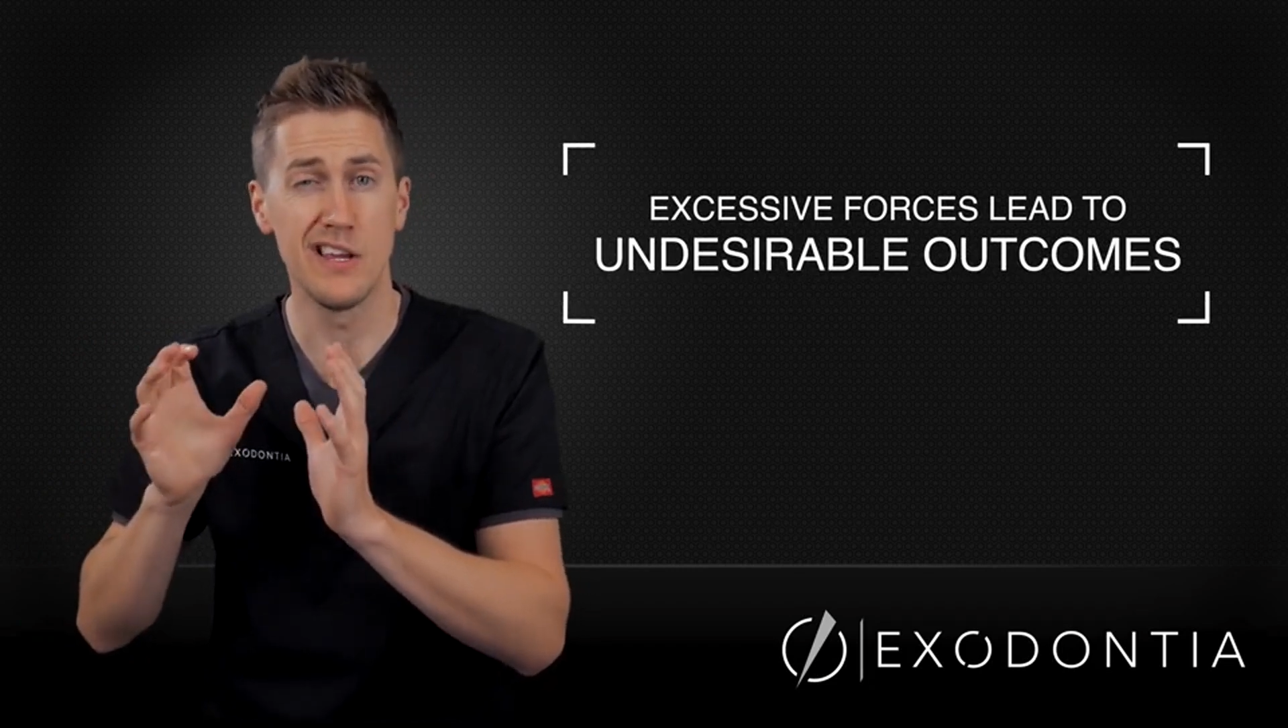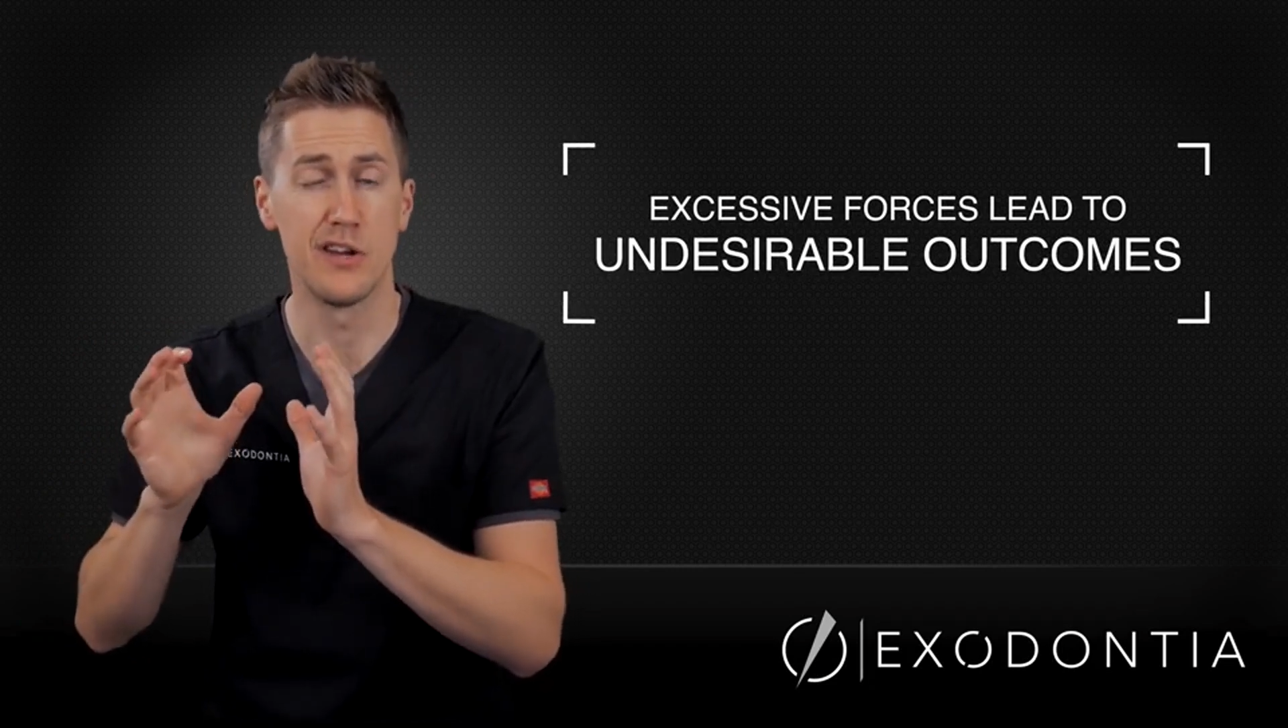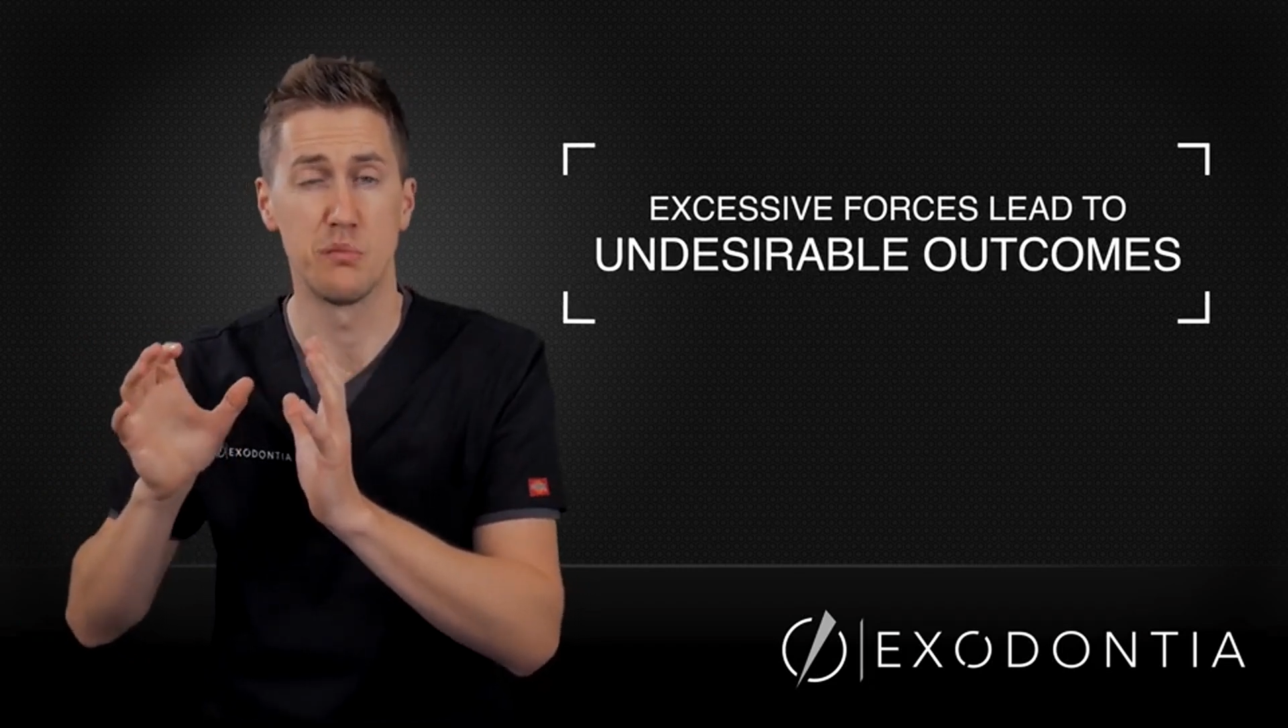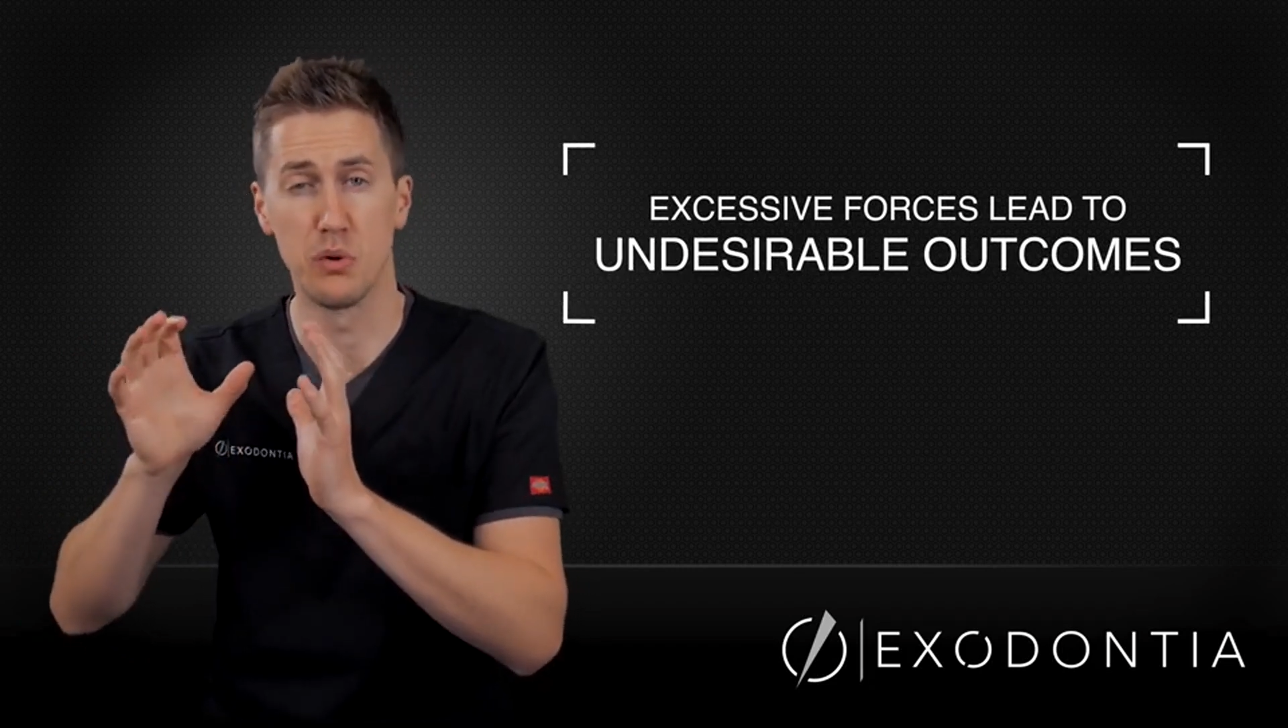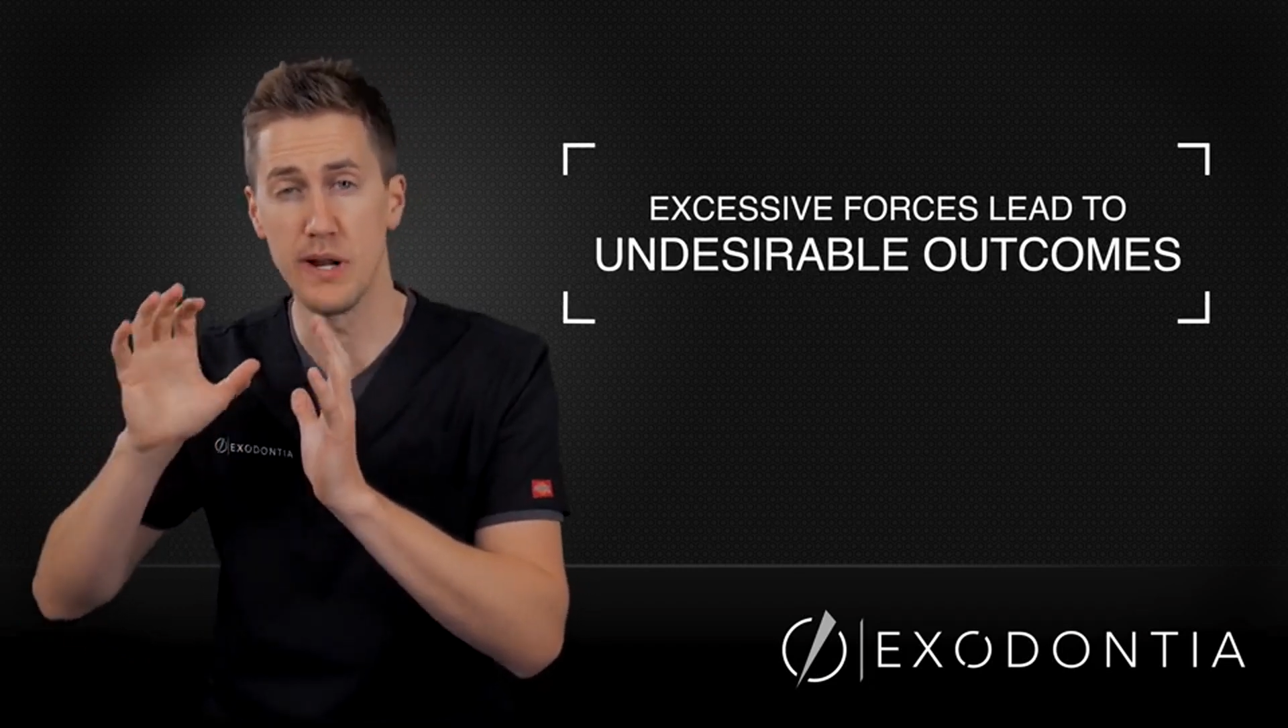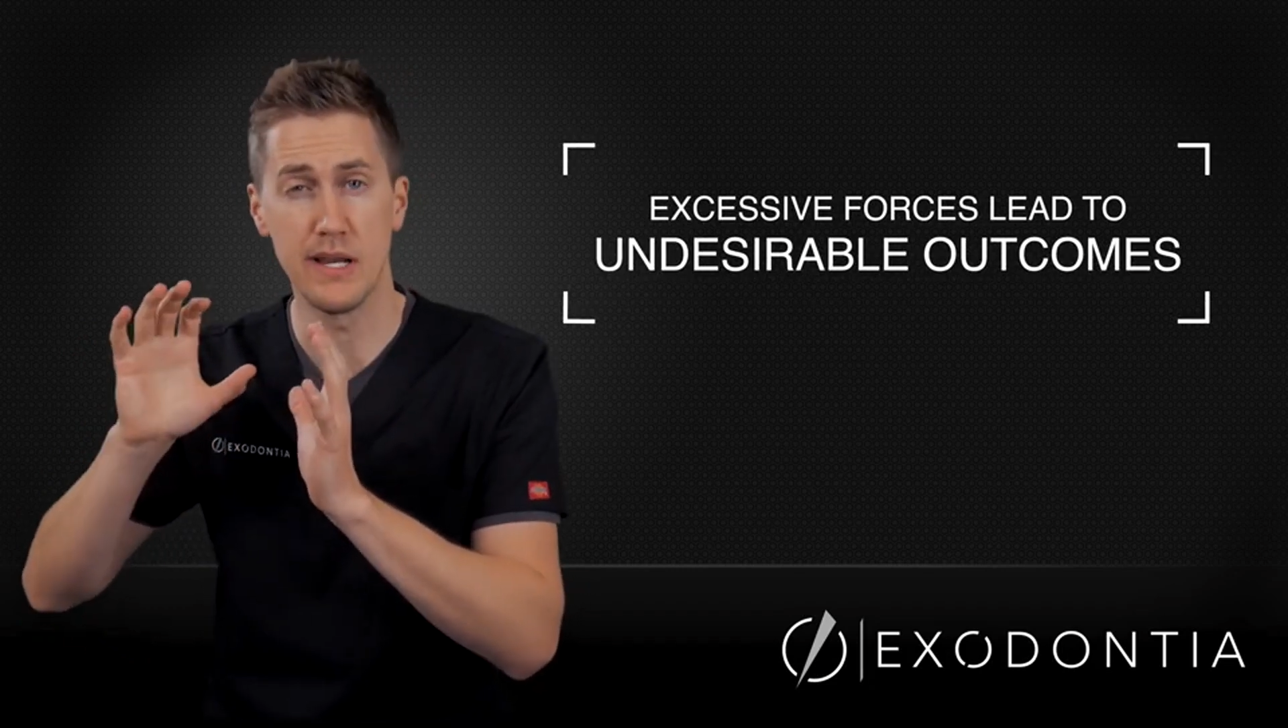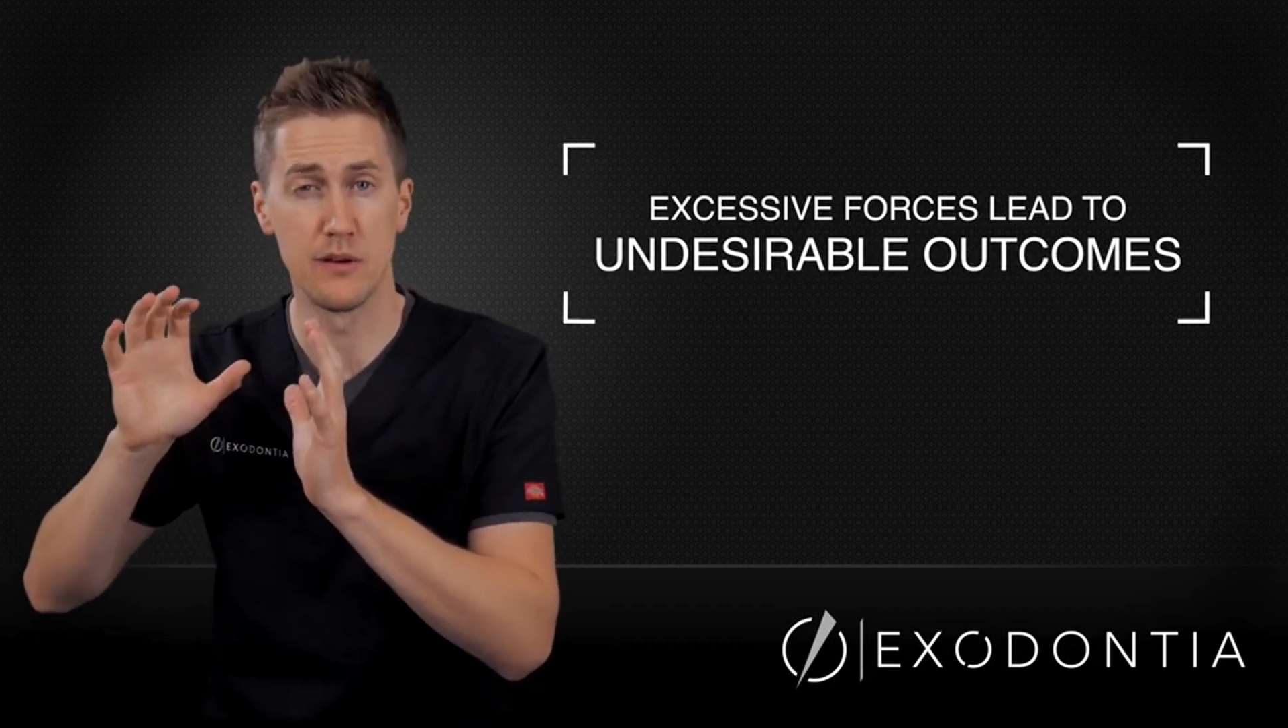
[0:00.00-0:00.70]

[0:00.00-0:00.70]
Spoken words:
going to break